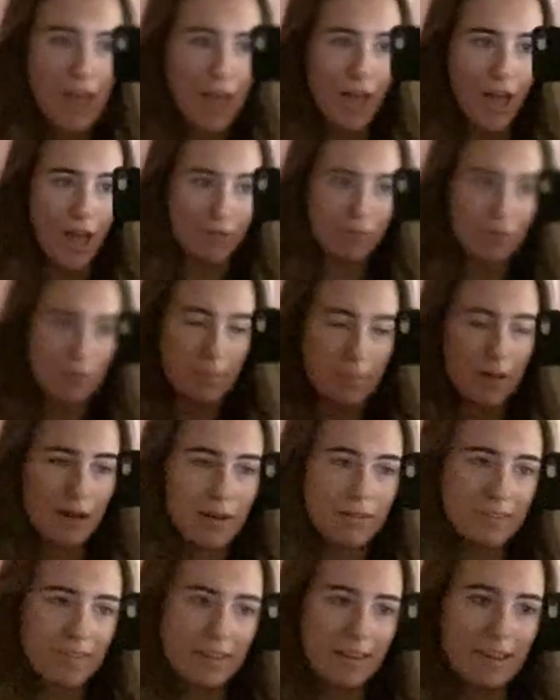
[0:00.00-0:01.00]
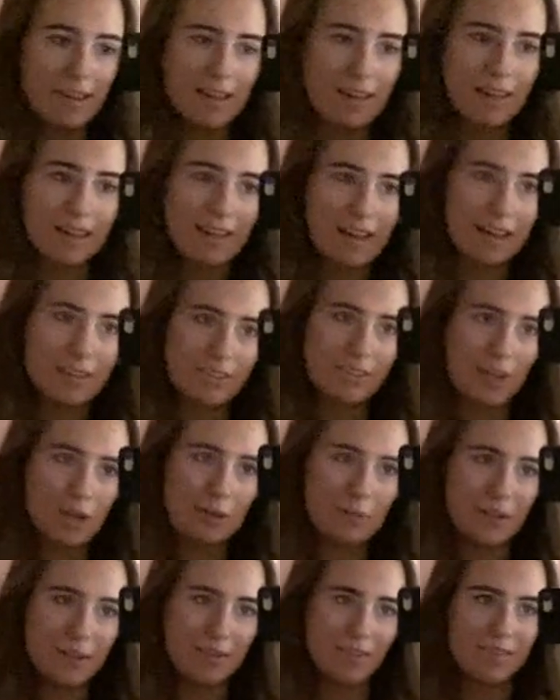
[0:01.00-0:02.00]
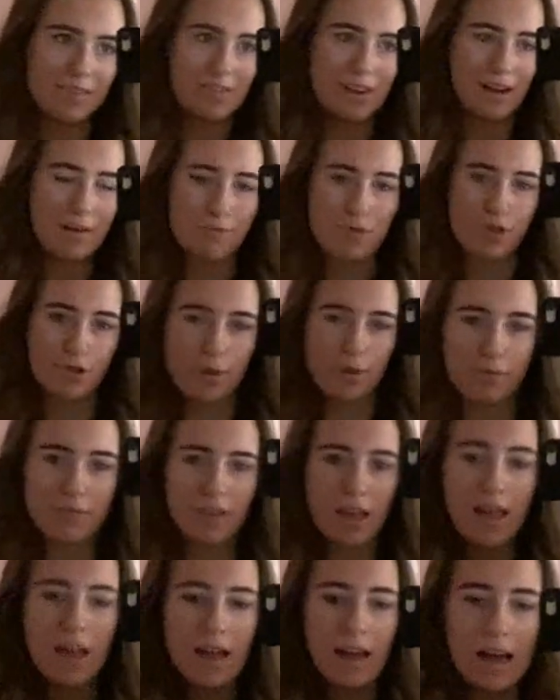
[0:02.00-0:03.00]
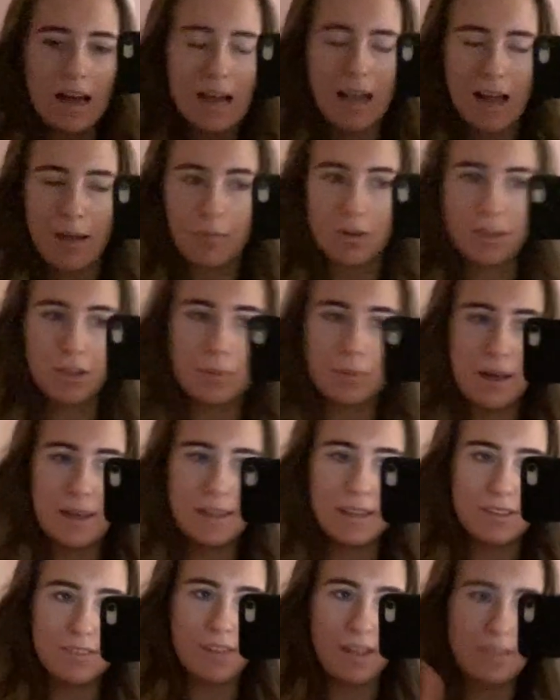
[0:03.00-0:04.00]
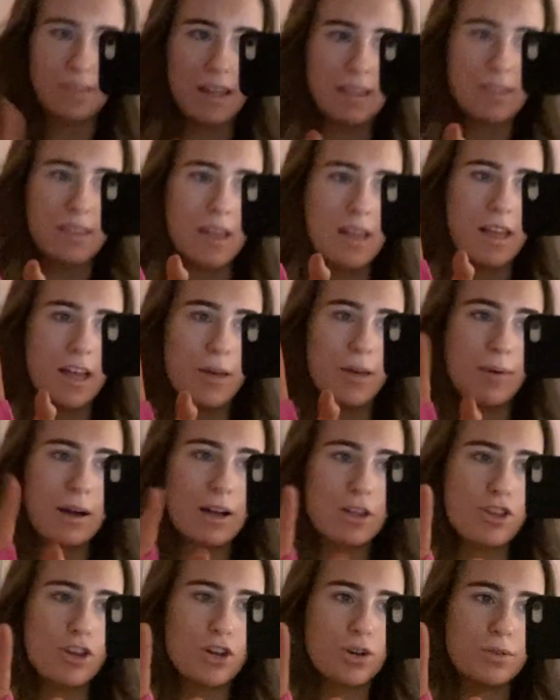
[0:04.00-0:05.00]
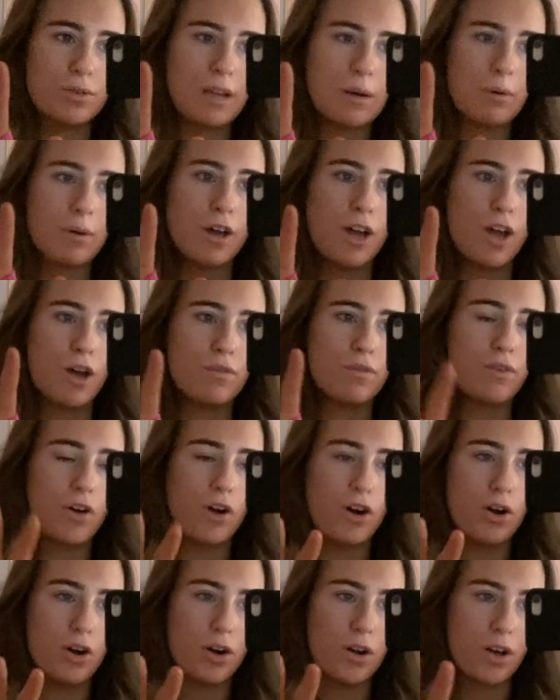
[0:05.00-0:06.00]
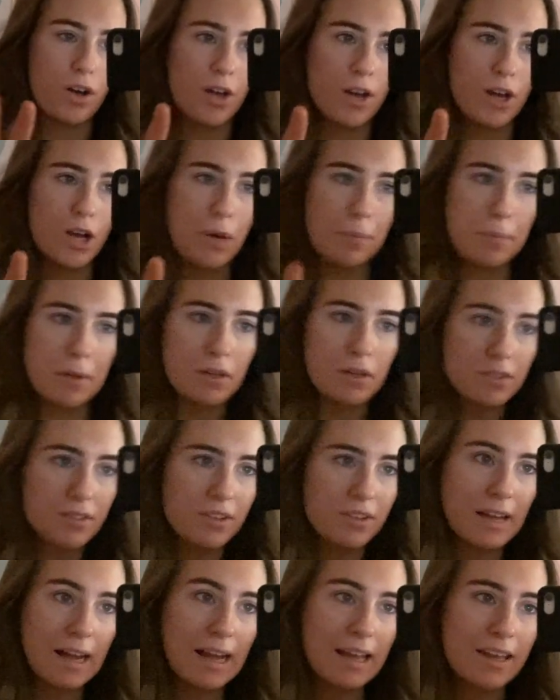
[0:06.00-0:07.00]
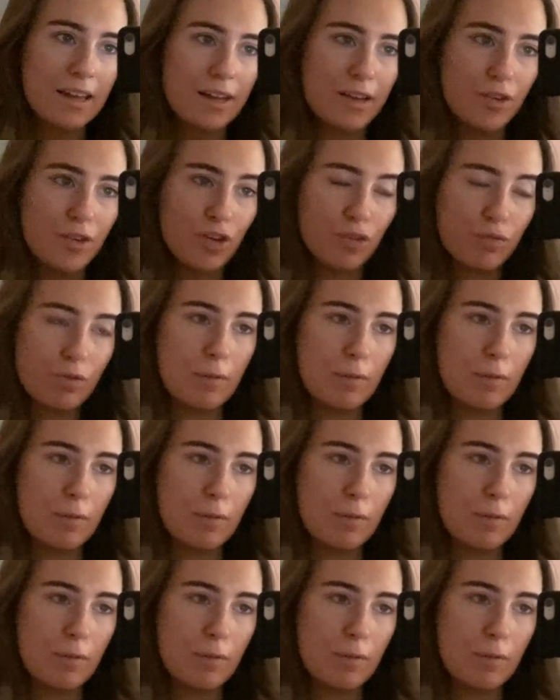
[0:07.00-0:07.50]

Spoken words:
for my birthday, and I got one, so I'm chuffed. I'm gonna wear this, and then we're actually going out for a meal tonight for my